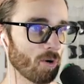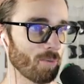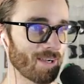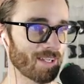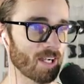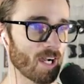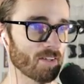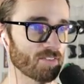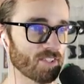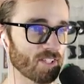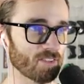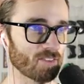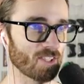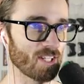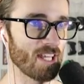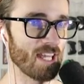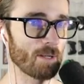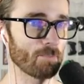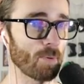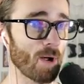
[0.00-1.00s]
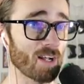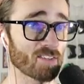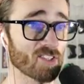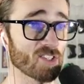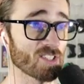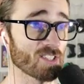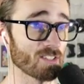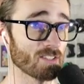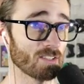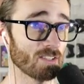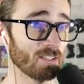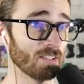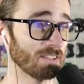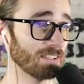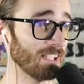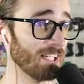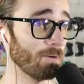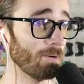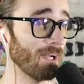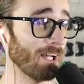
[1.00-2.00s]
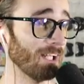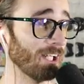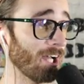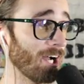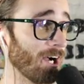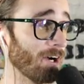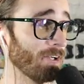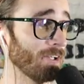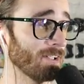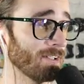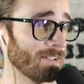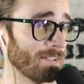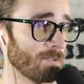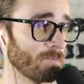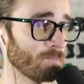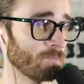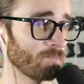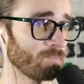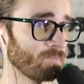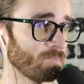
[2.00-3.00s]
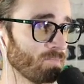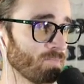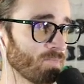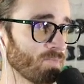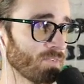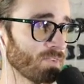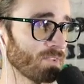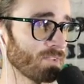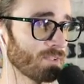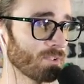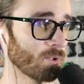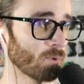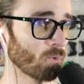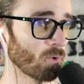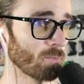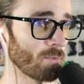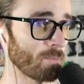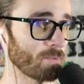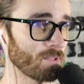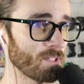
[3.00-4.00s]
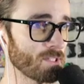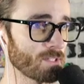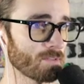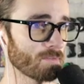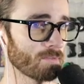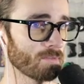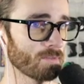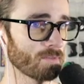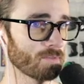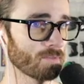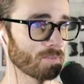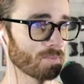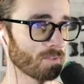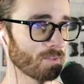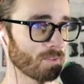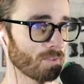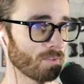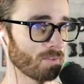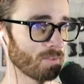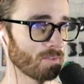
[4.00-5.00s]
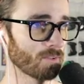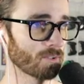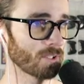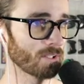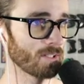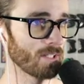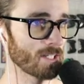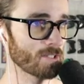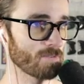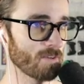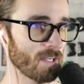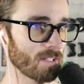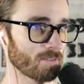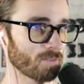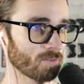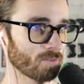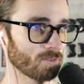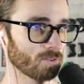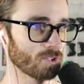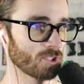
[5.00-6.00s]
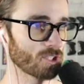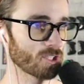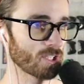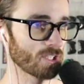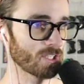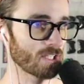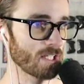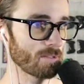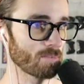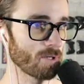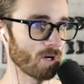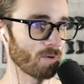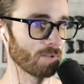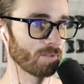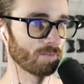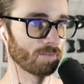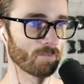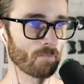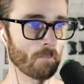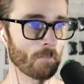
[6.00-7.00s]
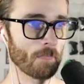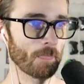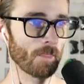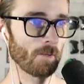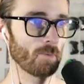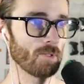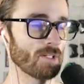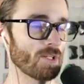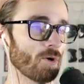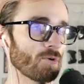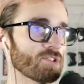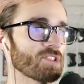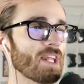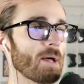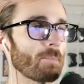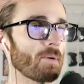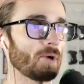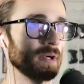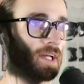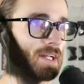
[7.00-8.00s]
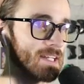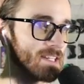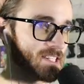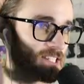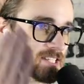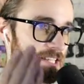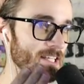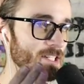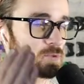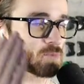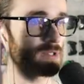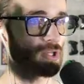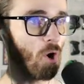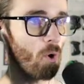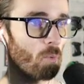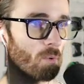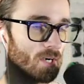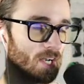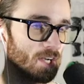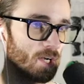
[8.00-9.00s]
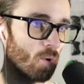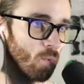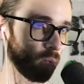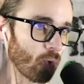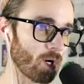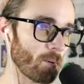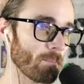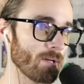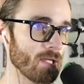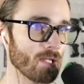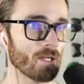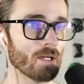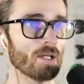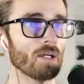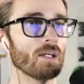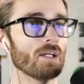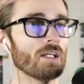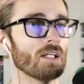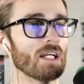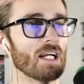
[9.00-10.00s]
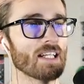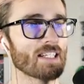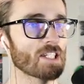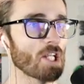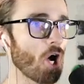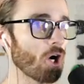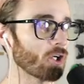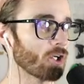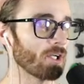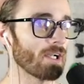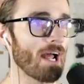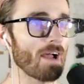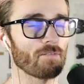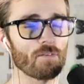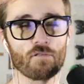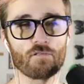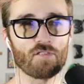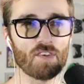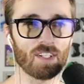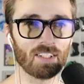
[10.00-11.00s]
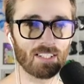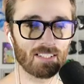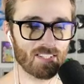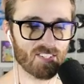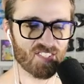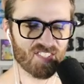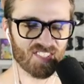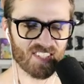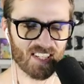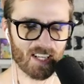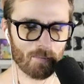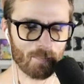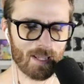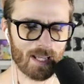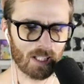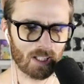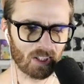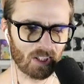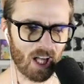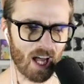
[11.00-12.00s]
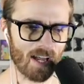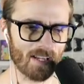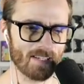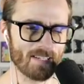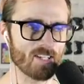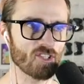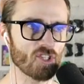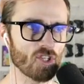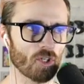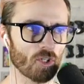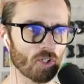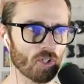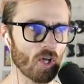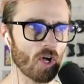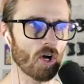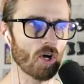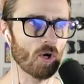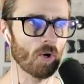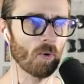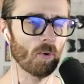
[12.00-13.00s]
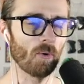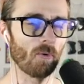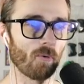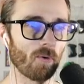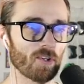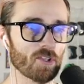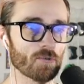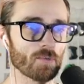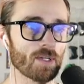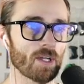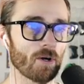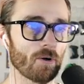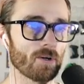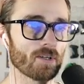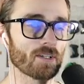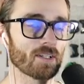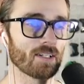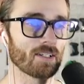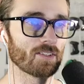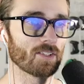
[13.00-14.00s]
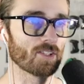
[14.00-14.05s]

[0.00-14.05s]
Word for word: my god, the, the hitboxes! Leave me alone! Wormy, me, please. Okay, it's fine. We're just gonna keep going. We don't step on any sticks. We don't run into Wormy. It's all good. I have a feeling this is gonna be a lot easier though once we go into like the